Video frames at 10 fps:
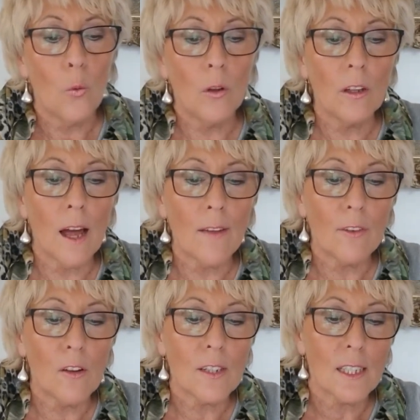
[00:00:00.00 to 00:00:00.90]
Will
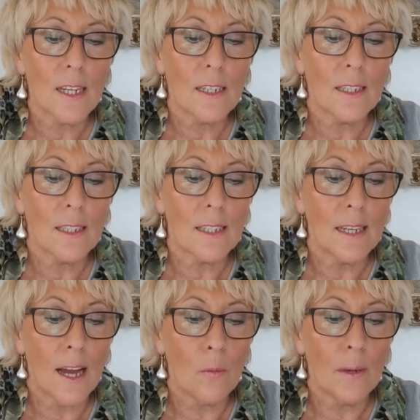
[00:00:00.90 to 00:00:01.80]
lifelong sentences
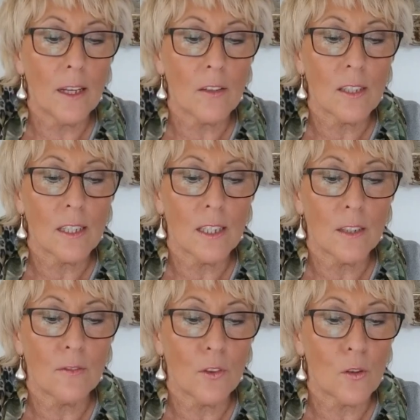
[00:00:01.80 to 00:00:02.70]
now be
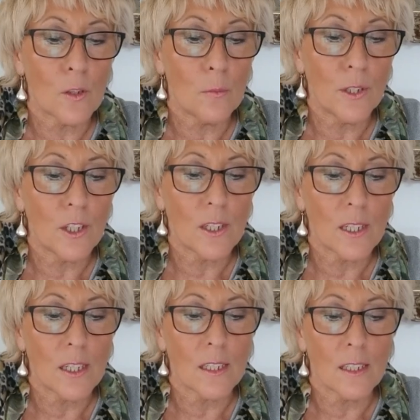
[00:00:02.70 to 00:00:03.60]
considered for those British
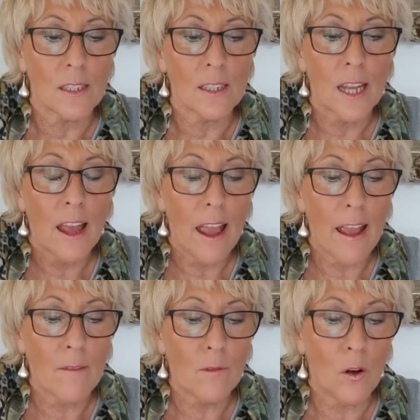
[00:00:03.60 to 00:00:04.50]
citizens
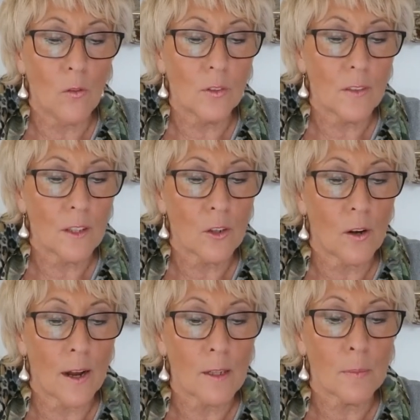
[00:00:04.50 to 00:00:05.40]
involved in the
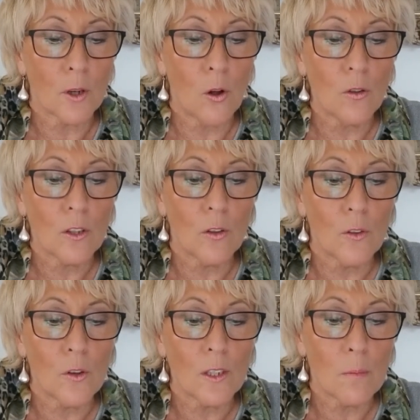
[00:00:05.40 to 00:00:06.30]
crimes, but also
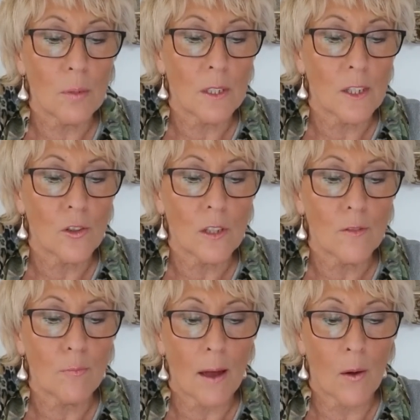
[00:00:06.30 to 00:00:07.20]
those in positions
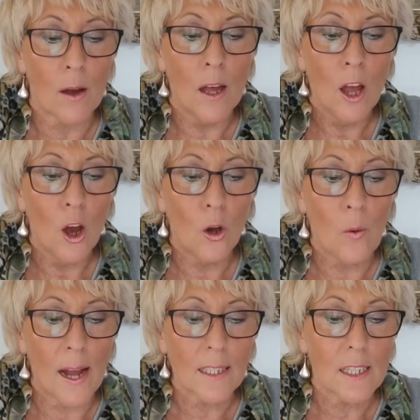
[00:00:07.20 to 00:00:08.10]
of power
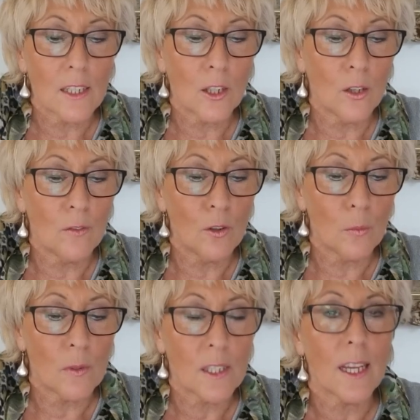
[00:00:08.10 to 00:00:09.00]
who acted to cover
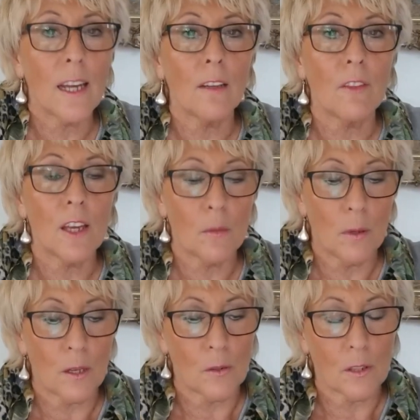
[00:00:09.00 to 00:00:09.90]
up the scale of the
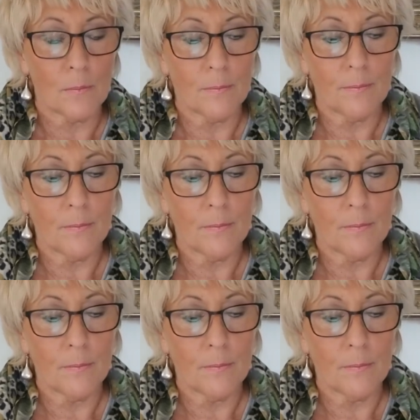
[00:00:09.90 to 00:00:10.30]
abuse?